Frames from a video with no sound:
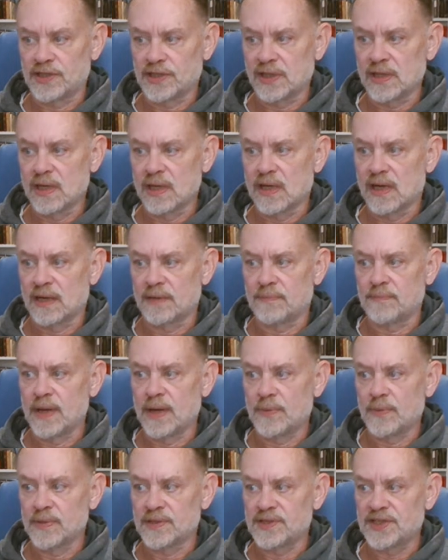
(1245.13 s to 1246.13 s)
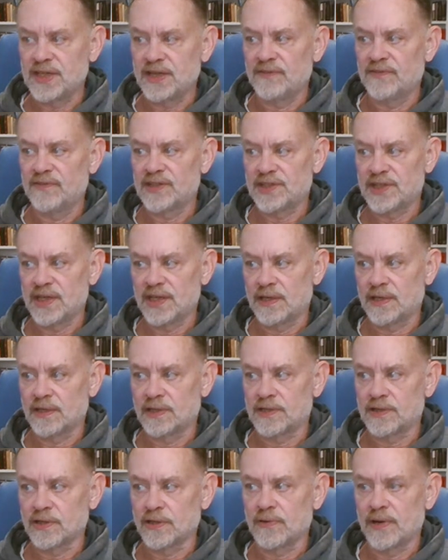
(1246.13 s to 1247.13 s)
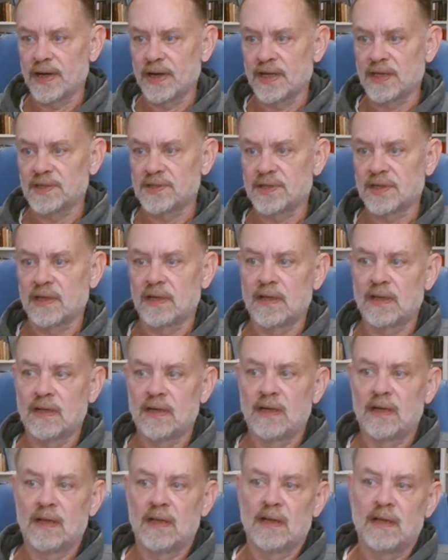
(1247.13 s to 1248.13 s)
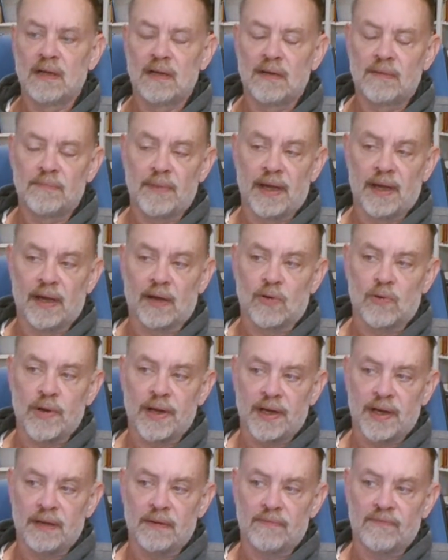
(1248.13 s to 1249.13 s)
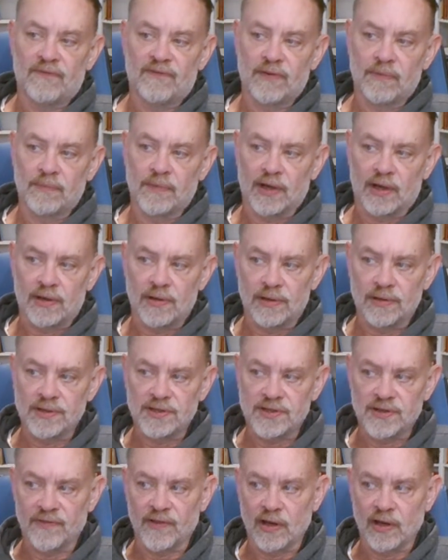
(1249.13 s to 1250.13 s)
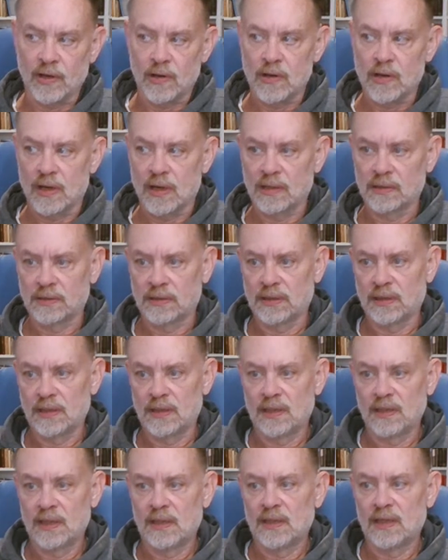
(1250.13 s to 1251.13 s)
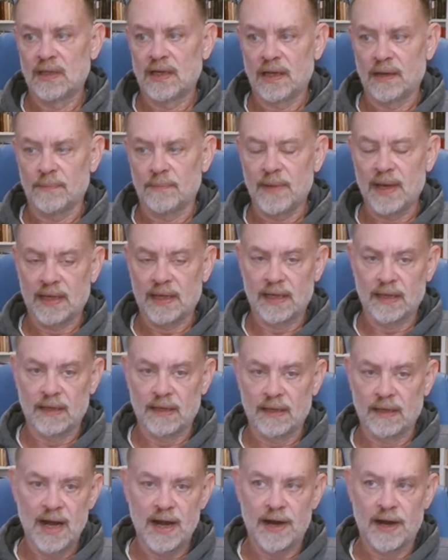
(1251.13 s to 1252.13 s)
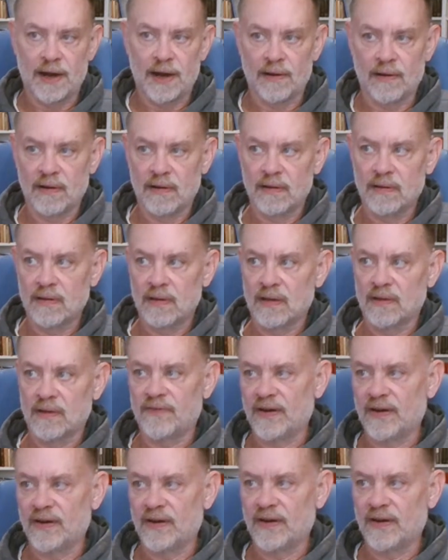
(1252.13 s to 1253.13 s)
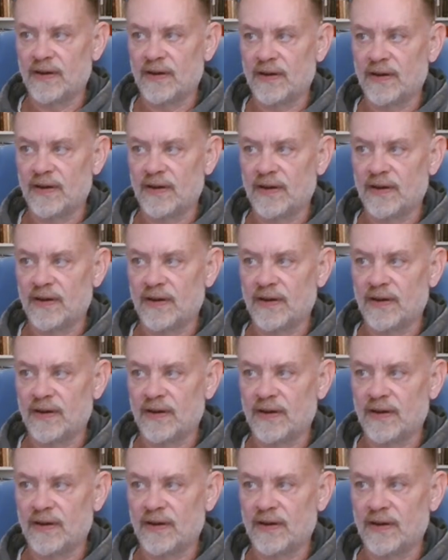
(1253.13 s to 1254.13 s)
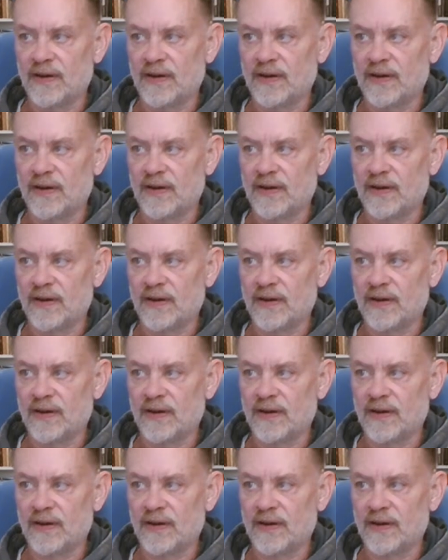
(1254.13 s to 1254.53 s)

God, may receive a sinner to grace, may acquit him from the curse of the law, and make him heir of everlasting life?